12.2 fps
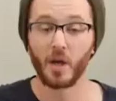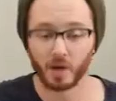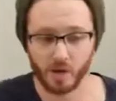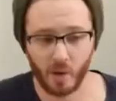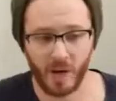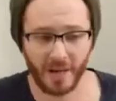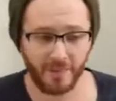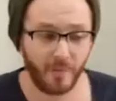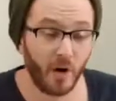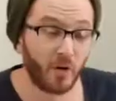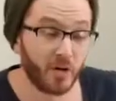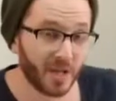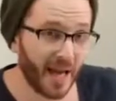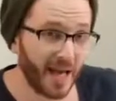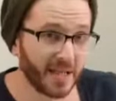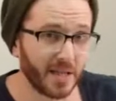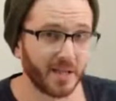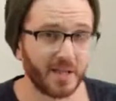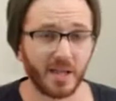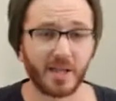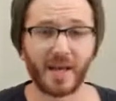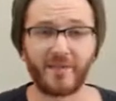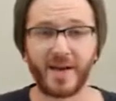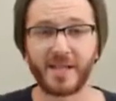So in most cases, this
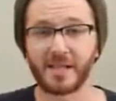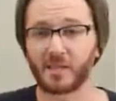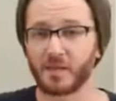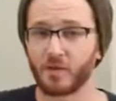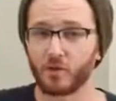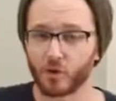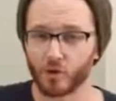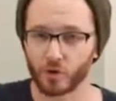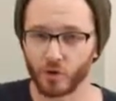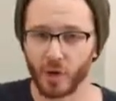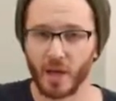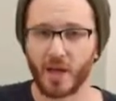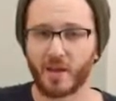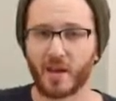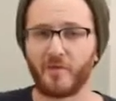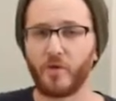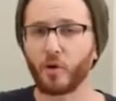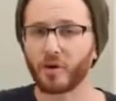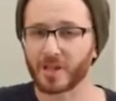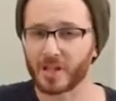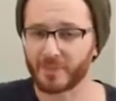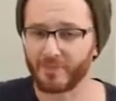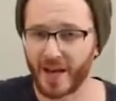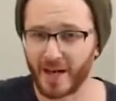advice is still true, that if you can
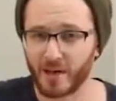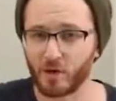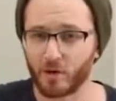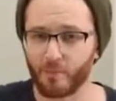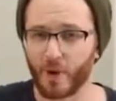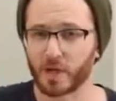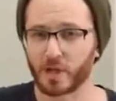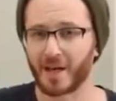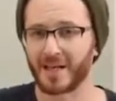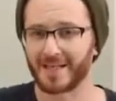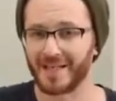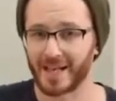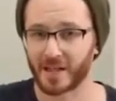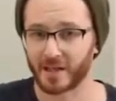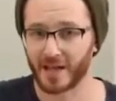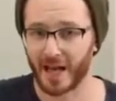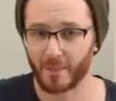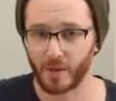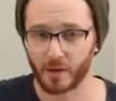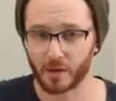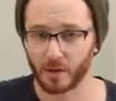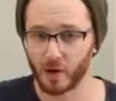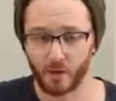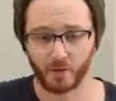spend your budget on desktop
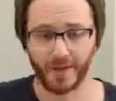alone,